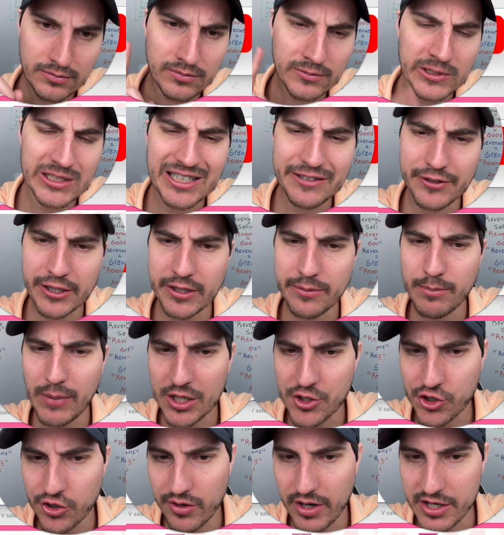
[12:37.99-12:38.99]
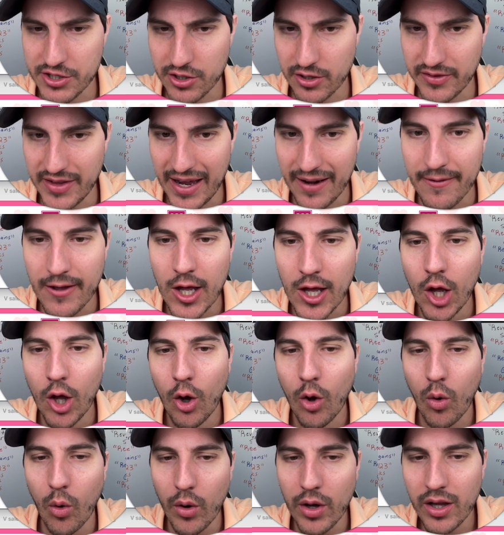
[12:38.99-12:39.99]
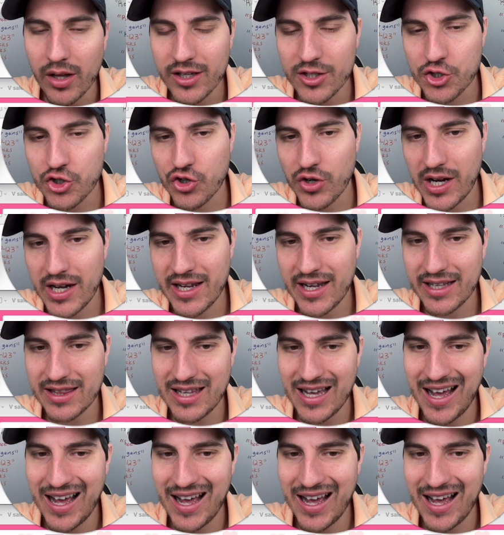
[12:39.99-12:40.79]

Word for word: Even much crazier than that. Oil is trading at the